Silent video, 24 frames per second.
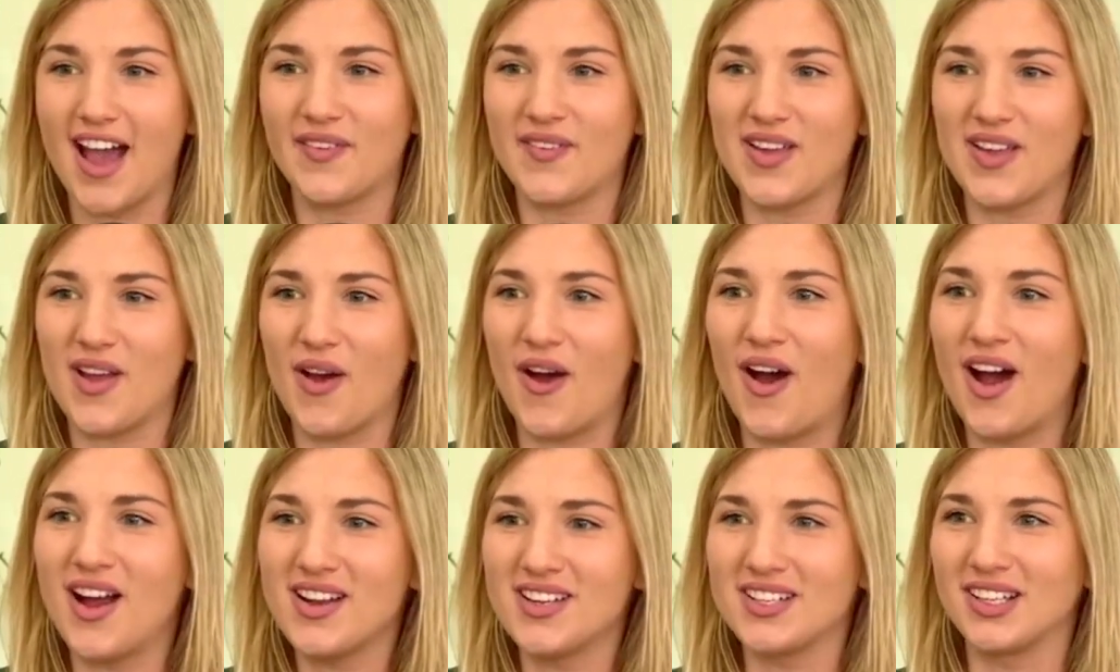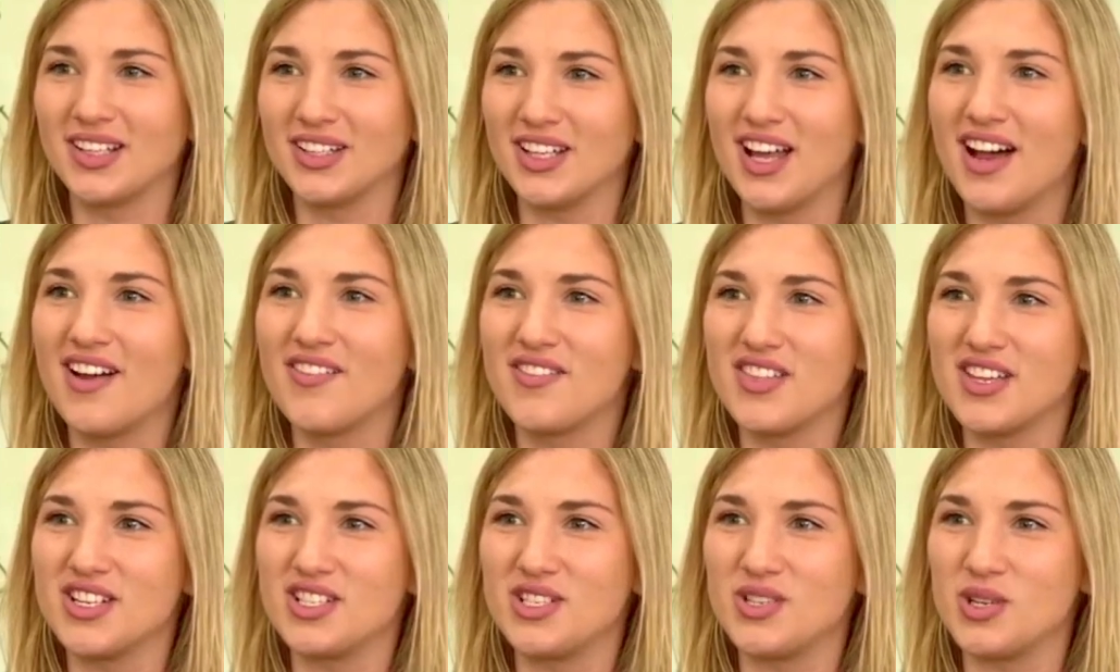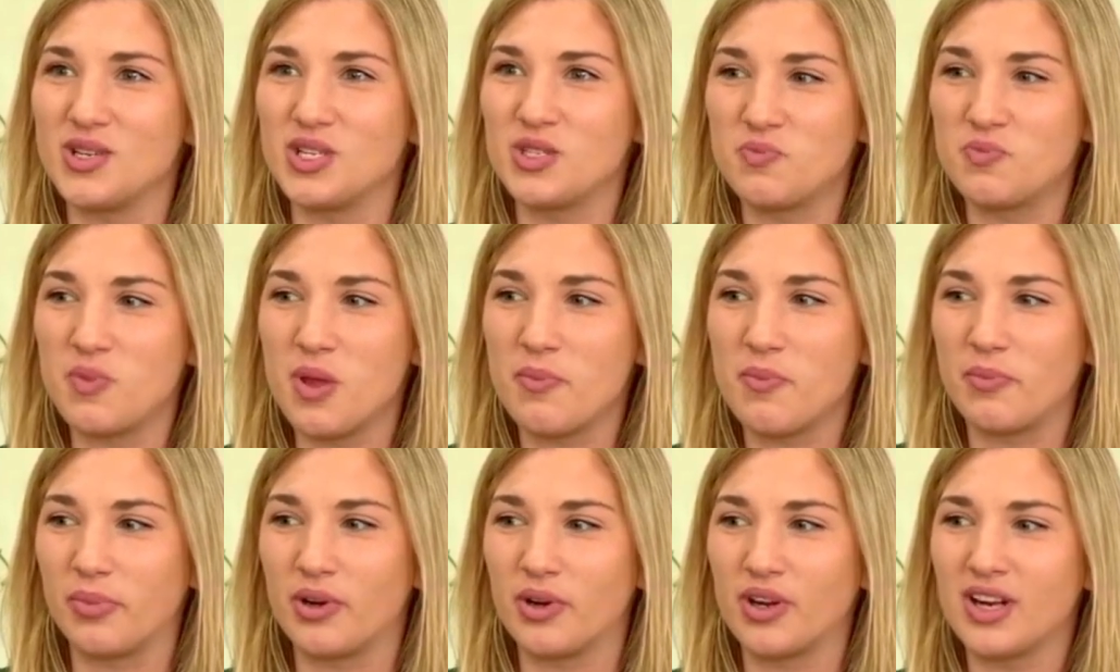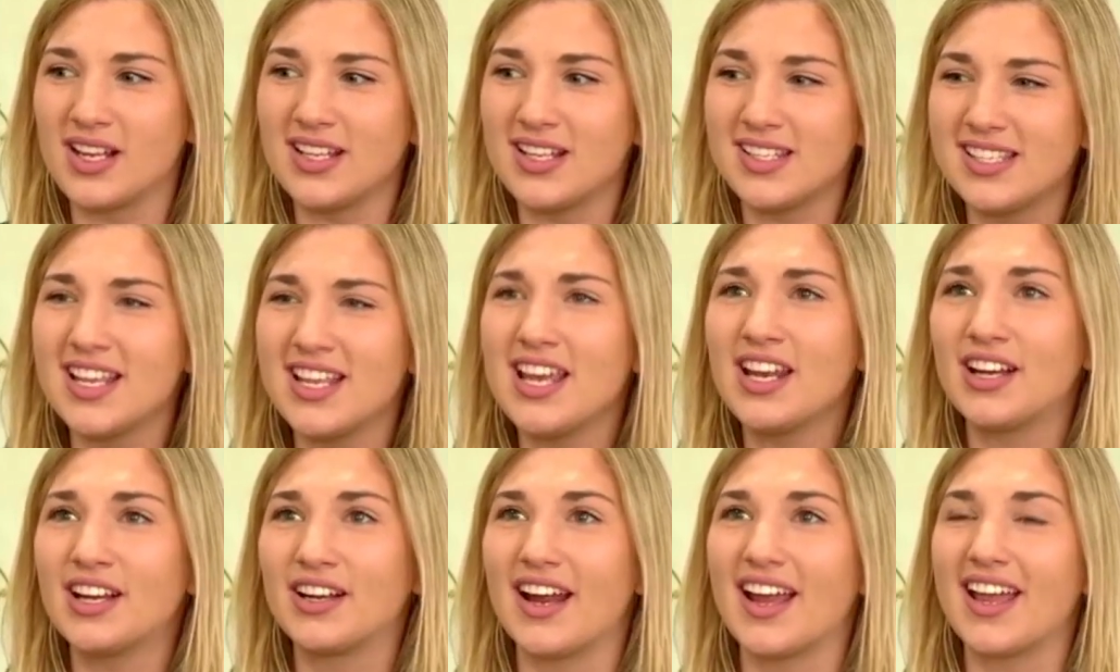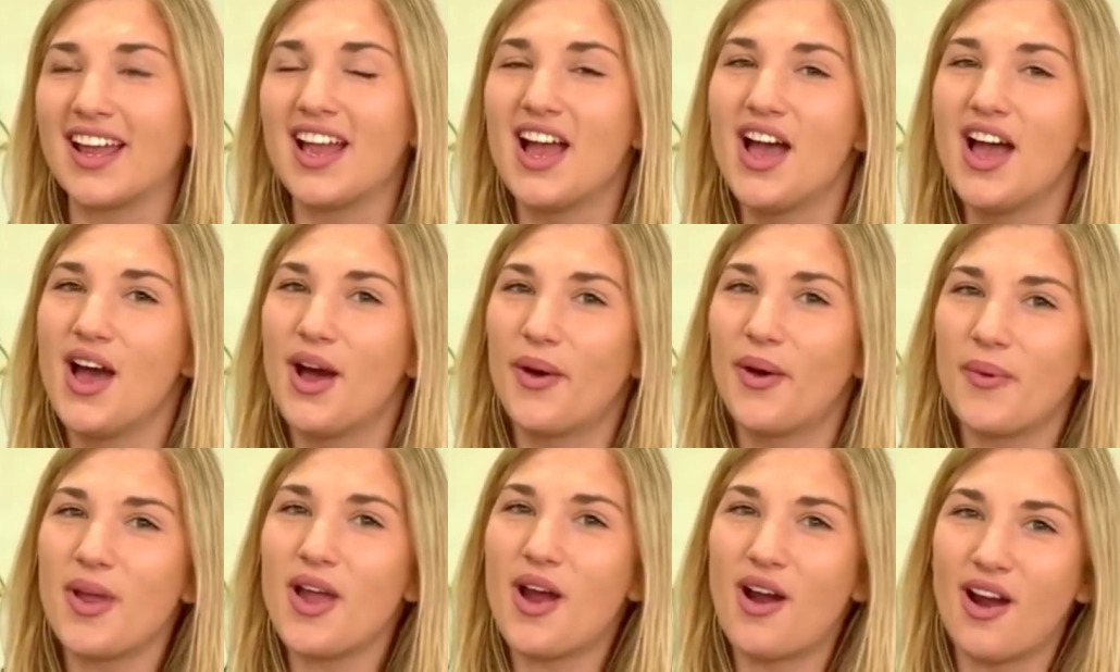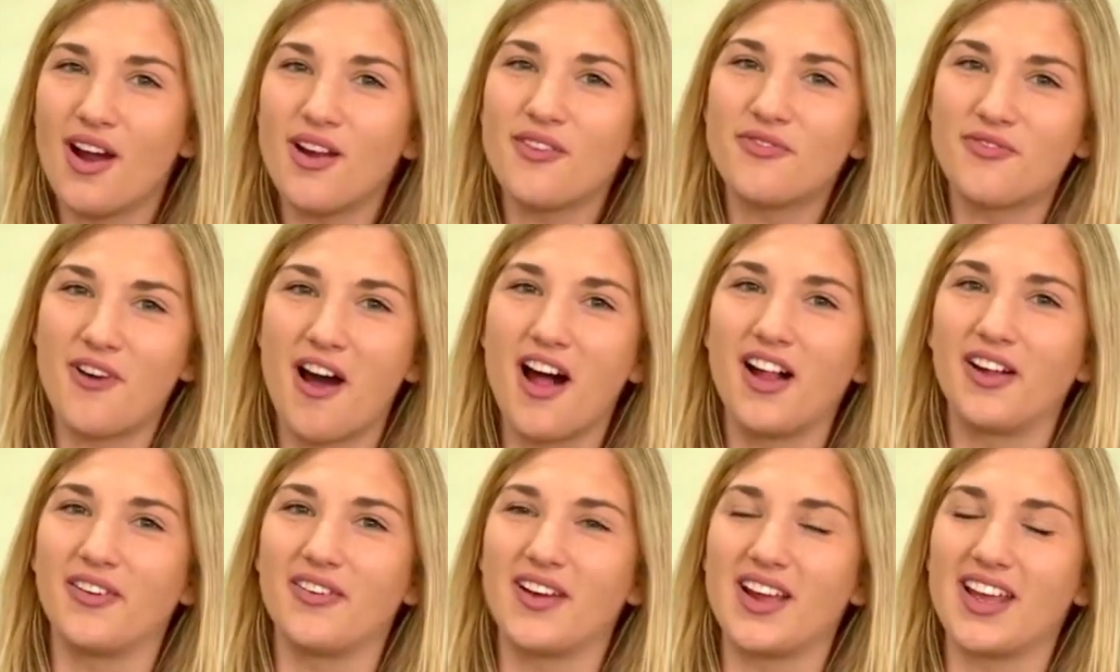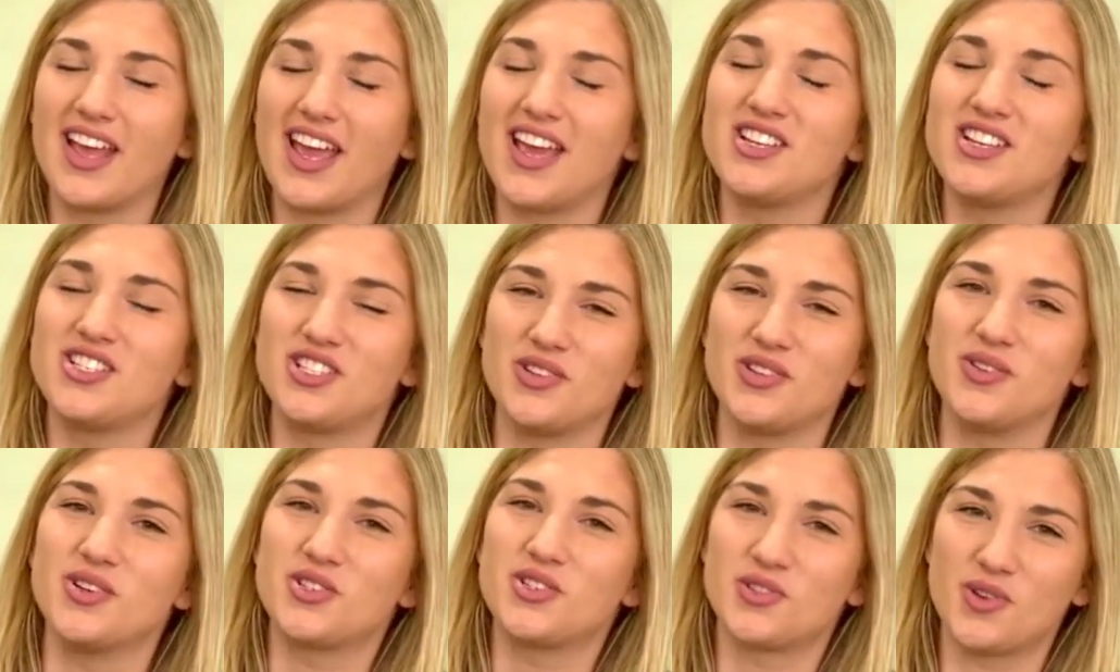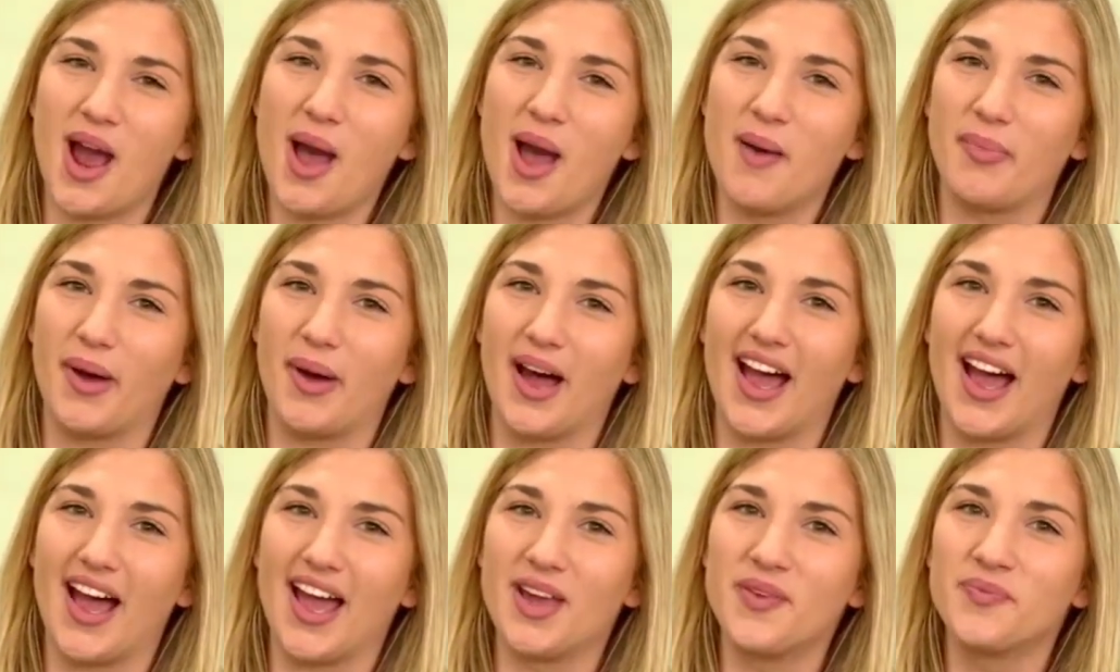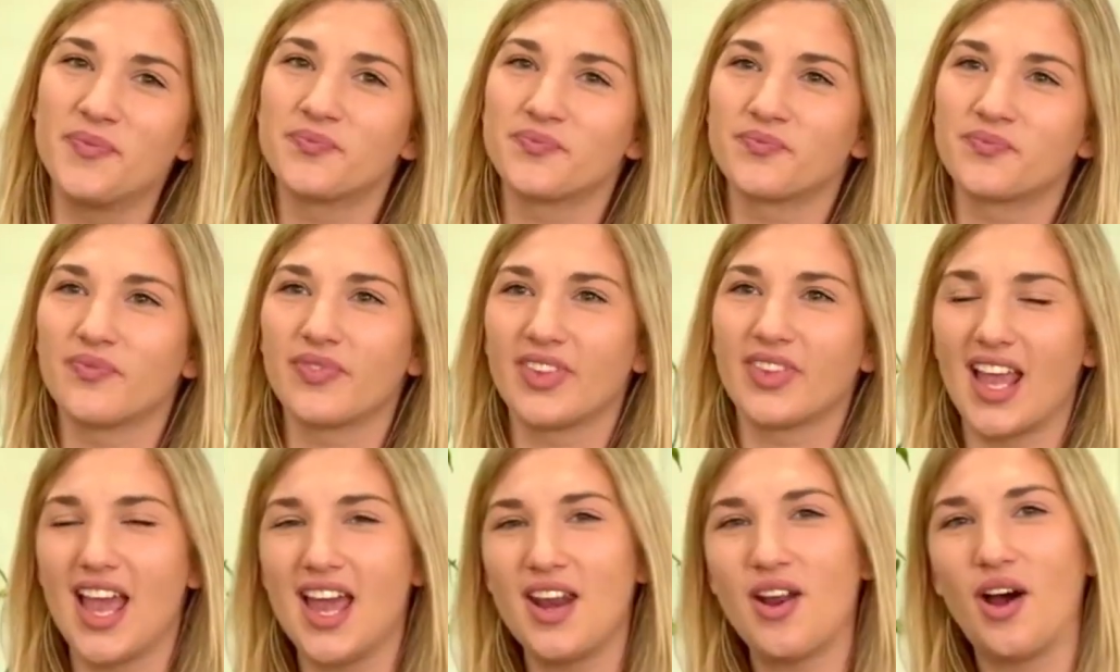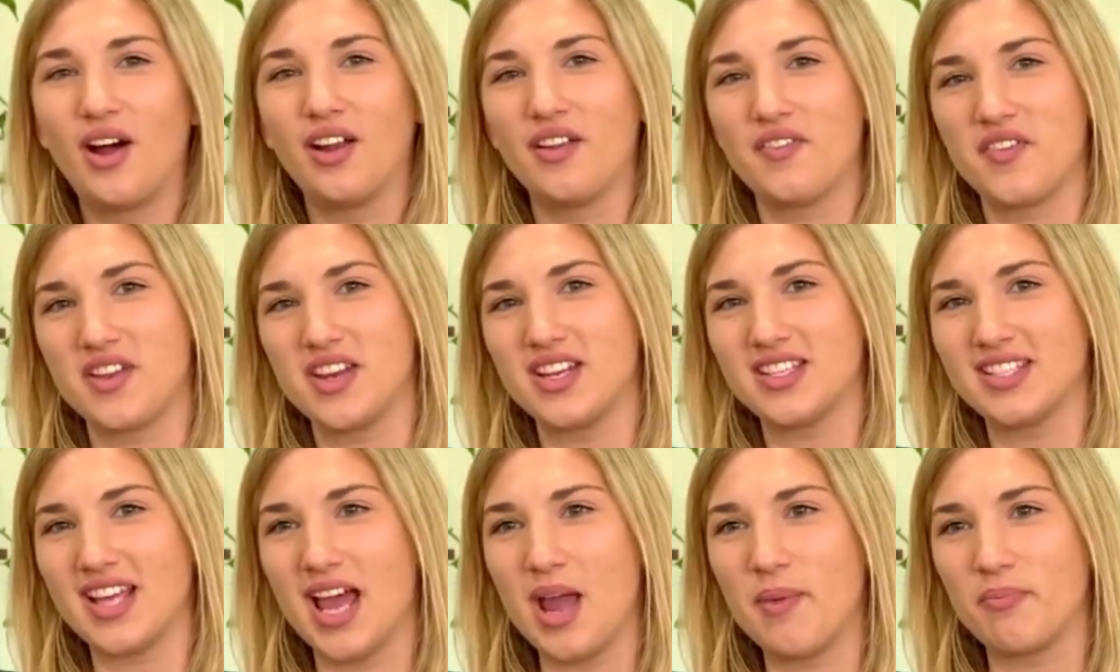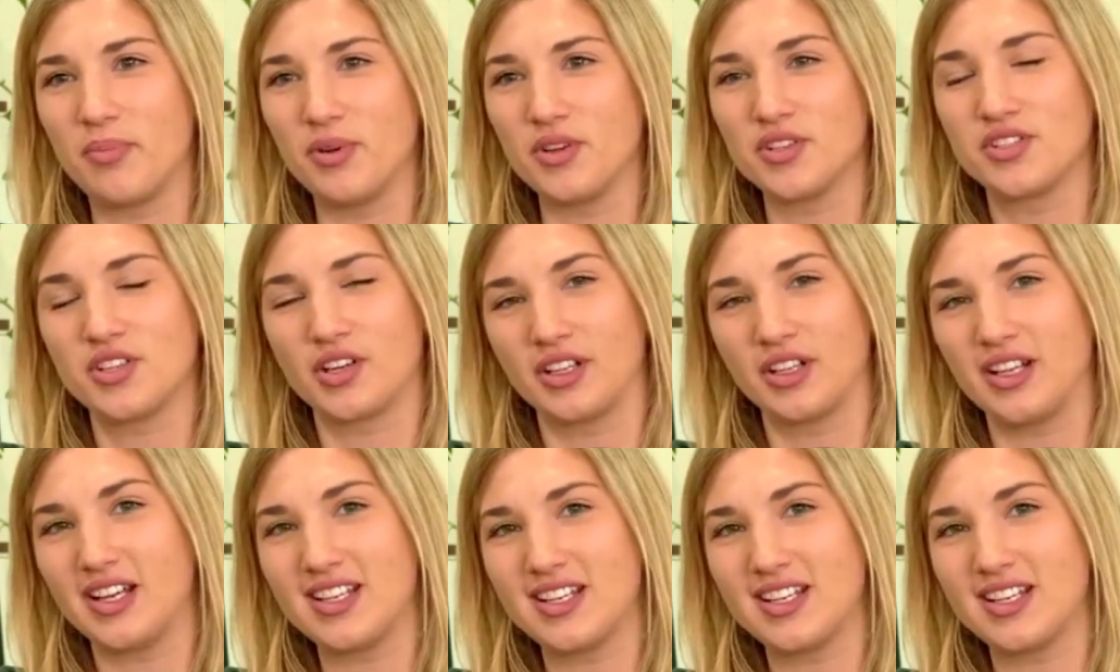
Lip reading: we ought to love the Jewish people, considering we are following a Jewish rabbi And all of the disciples, the early